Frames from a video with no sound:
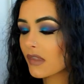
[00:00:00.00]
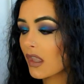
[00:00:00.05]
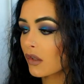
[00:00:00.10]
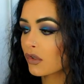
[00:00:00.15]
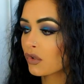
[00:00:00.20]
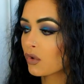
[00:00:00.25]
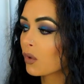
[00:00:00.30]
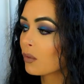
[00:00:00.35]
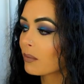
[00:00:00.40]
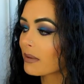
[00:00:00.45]

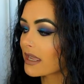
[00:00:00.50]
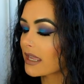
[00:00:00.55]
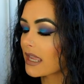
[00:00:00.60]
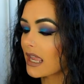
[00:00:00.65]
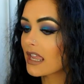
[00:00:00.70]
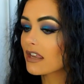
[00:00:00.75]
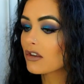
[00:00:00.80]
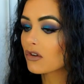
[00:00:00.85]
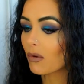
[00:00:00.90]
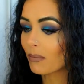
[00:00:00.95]
You'll be
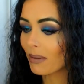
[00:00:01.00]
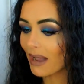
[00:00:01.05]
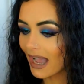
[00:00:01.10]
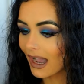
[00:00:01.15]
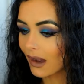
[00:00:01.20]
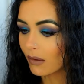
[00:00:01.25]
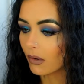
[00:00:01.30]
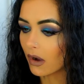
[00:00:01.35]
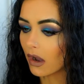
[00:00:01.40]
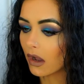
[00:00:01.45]
in your
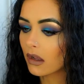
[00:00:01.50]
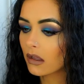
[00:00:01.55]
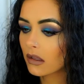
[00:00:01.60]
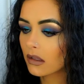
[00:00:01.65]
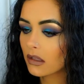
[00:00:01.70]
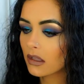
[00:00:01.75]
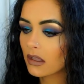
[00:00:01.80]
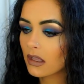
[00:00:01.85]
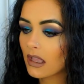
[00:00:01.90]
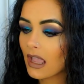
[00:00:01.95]
power
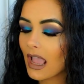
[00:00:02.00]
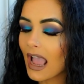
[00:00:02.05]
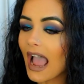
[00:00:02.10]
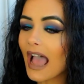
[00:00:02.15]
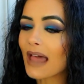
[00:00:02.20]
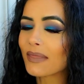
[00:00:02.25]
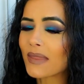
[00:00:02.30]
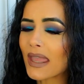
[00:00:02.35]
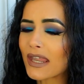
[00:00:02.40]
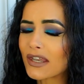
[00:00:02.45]

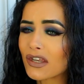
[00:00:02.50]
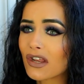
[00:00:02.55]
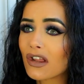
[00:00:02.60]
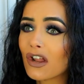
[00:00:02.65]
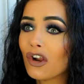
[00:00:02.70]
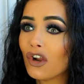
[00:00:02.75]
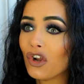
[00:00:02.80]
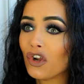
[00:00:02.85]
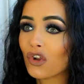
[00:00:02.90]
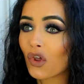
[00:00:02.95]
and then
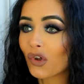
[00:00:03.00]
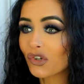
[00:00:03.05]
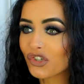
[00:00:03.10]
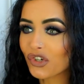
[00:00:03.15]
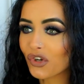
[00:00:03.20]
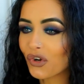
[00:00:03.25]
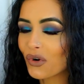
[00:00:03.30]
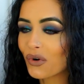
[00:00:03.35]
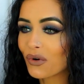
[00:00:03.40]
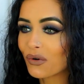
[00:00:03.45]

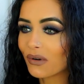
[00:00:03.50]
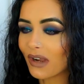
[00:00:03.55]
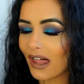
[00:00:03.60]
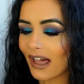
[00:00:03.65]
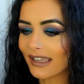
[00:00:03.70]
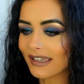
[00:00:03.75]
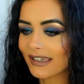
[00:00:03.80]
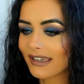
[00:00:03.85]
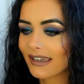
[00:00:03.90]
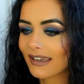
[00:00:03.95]
logical
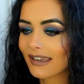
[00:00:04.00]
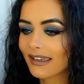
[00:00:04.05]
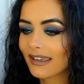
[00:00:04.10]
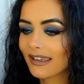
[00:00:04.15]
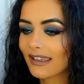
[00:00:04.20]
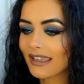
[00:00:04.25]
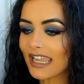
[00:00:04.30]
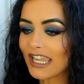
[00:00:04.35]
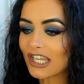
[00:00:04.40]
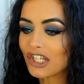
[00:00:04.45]
like
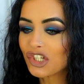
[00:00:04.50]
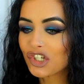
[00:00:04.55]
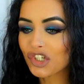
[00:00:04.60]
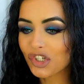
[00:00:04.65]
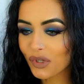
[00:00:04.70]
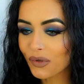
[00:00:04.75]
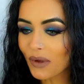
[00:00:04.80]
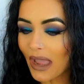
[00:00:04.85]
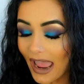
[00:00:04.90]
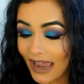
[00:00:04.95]

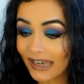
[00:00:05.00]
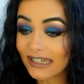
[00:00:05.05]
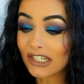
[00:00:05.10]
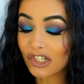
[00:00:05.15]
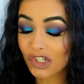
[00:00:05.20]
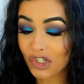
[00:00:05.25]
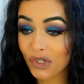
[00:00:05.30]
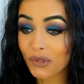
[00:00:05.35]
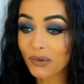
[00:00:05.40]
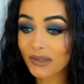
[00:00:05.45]
intu- and
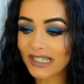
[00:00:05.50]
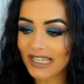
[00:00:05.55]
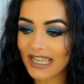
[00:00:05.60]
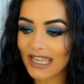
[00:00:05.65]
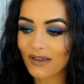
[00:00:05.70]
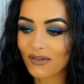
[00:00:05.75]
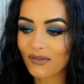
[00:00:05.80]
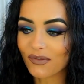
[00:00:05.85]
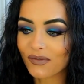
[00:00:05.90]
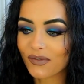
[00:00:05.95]

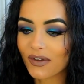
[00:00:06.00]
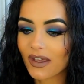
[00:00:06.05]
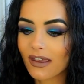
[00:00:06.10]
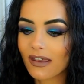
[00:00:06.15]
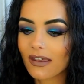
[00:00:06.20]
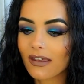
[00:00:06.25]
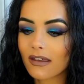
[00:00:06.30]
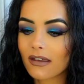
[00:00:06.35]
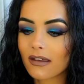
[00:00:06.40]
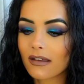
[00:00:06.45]
intuitive
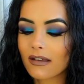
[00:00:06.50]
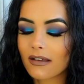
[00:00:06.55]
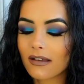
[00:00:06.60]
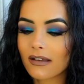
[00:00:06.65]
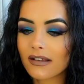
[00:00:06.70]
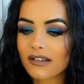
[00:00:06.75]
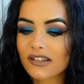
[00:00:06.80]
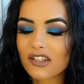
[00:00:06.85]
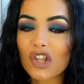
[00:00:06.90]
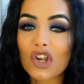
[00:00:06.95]

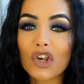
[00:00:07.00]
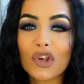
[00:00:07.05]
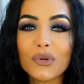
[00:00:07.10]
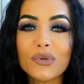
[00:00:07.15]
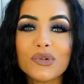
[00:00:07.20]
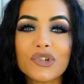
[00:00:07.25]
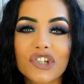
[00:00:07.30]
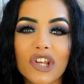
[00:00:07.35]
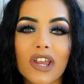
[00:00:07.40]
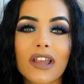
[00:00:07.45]

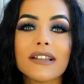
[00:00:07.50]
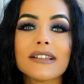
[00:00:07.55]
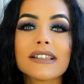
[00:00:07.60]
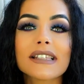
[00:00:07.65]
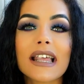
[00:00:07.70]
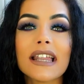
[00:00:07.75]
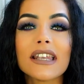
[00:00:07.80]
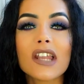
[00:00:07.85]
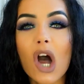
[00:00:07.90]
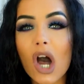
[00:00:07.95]

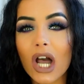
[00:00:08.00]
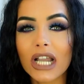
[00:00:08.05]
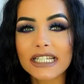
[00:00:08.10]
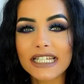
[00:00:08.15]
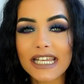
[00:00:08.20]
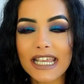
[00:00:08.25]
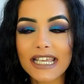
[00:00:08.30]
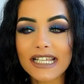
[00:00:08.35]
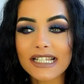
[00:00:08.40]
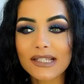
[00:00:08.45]
solutions and
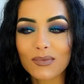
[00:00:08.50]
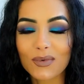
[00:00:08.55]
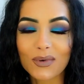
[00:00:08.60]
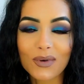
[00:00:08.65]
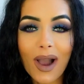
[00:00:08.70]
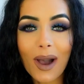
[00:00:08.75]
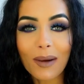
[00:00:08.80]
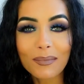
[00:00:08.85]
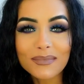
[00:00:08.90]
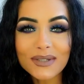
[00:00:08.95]
ideas will
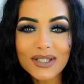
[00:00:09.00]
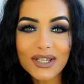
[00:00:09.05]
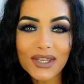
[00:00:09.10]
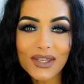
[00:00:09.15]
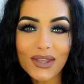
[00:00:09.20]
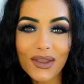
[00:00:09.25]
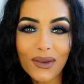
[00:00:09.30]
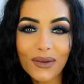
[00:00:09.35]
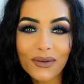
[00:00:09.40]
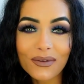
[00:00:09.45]
come to
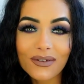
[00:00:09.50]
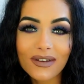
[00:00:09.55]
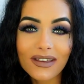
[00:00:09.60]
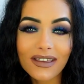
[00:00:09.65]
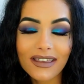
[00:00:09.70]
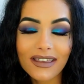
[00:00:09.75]
you